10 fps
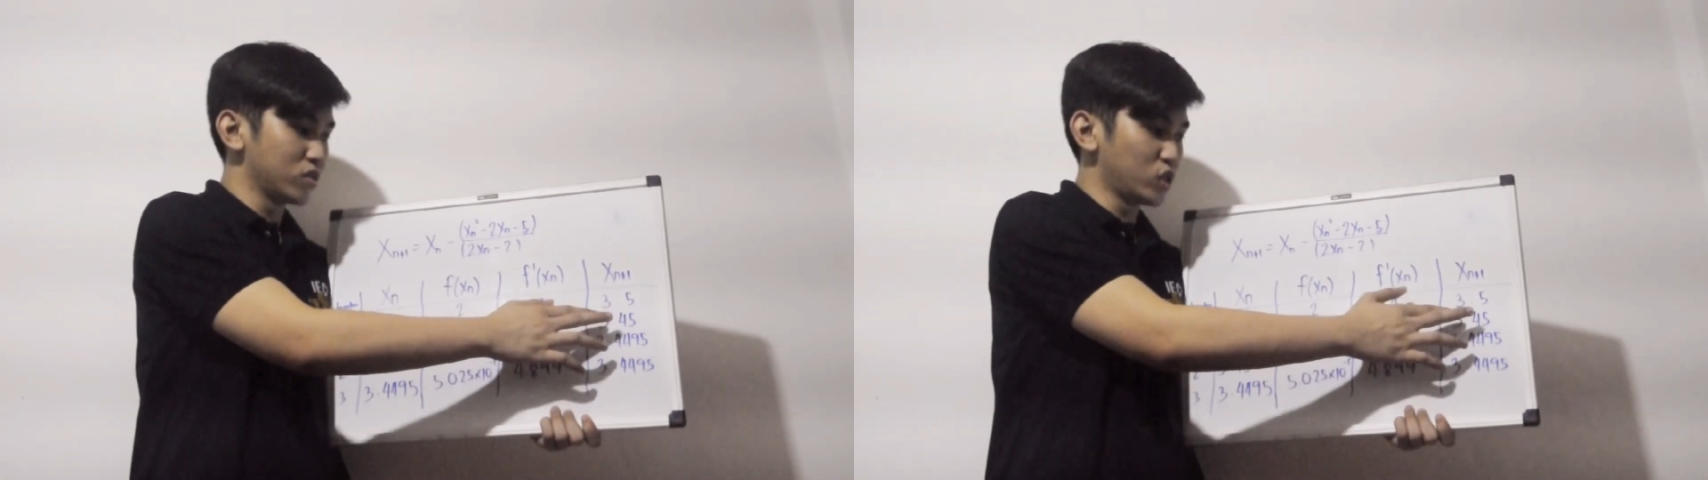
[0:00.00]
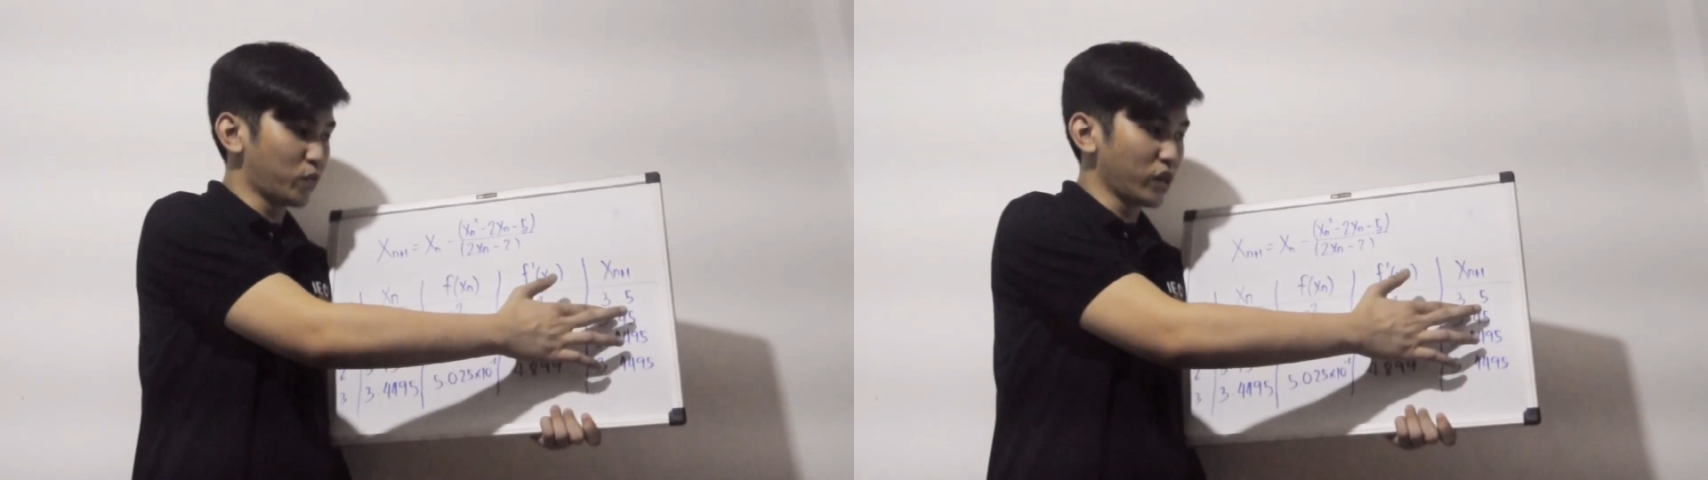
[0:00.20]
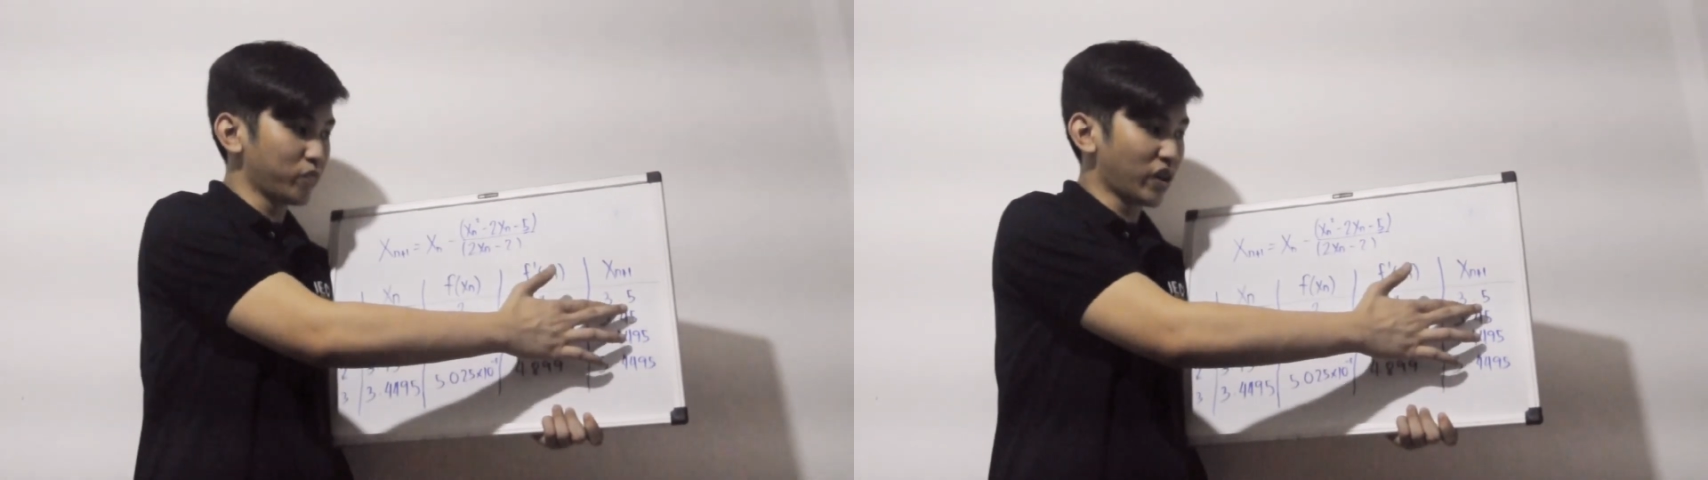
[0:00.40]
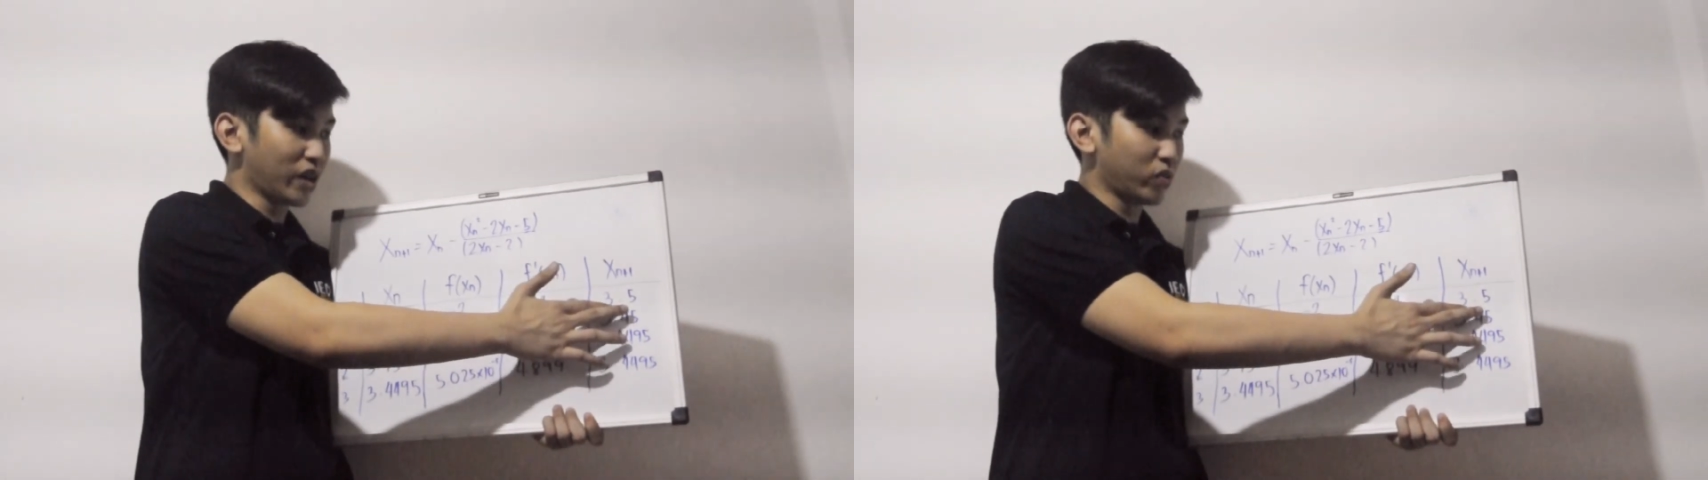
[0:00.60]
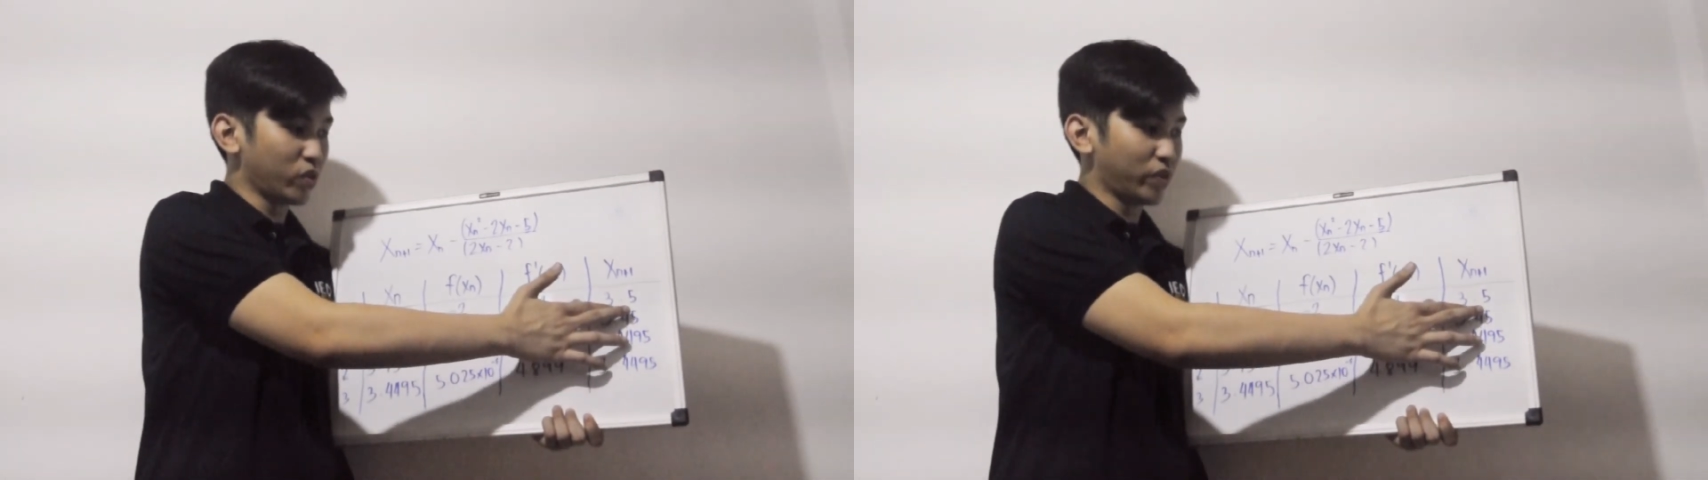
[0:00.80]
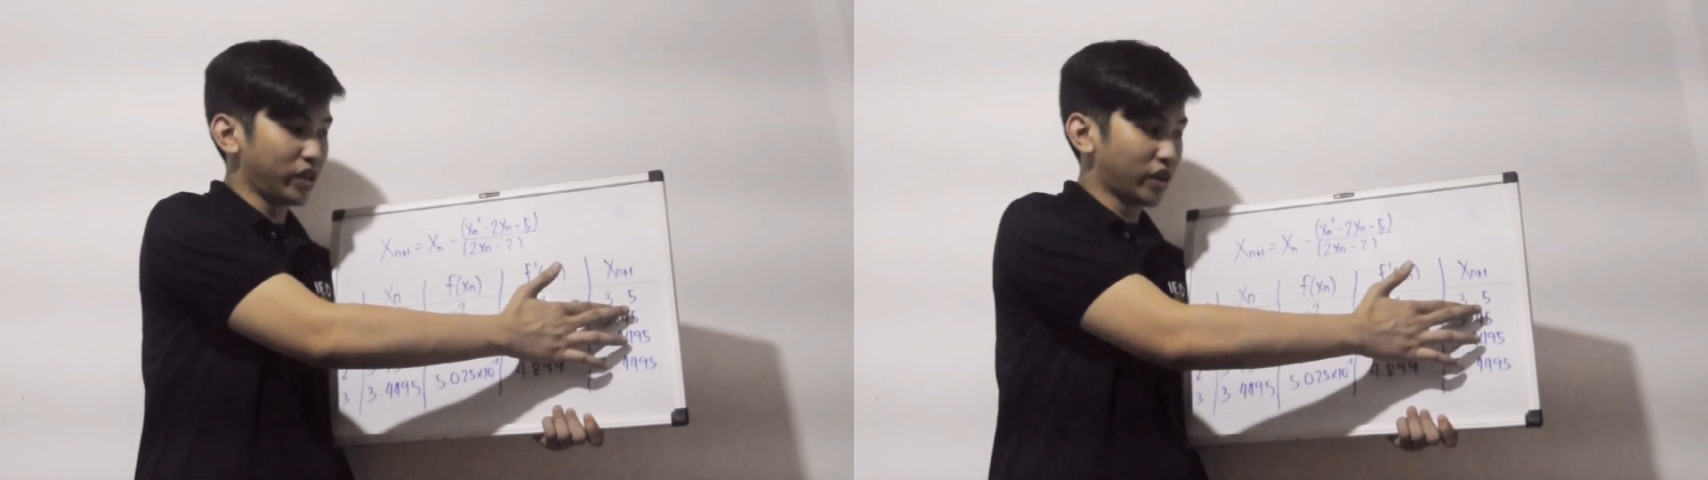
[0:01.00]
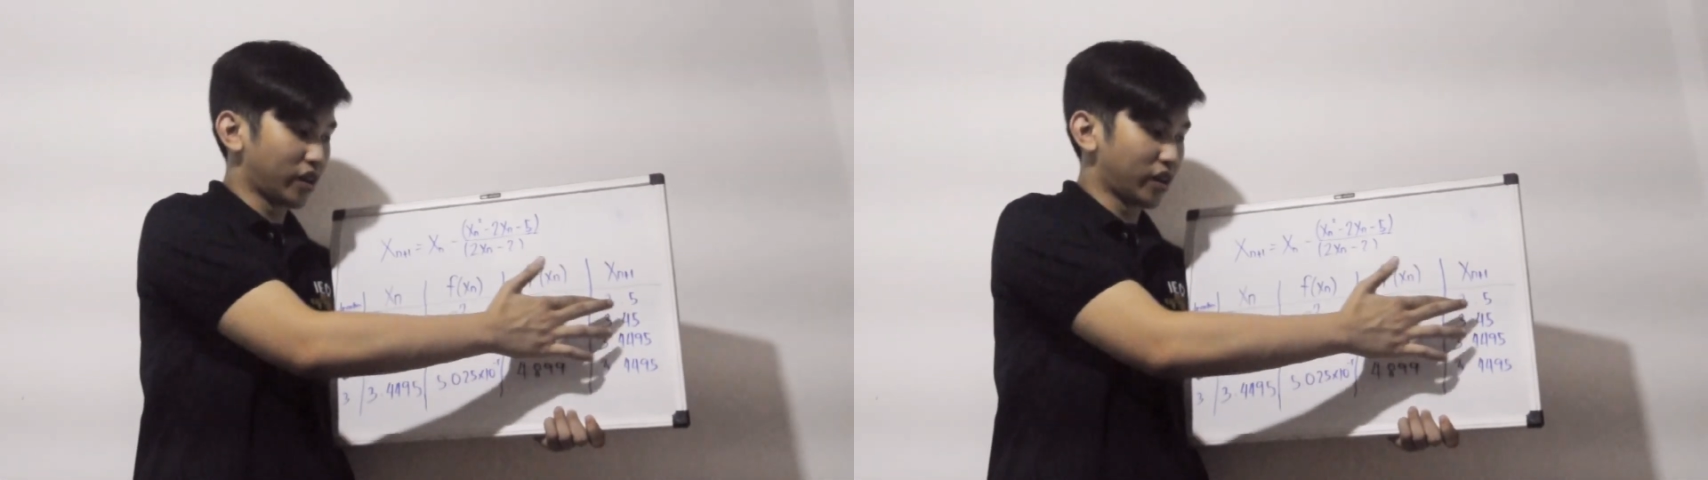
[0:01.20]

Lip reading: 3.5 will be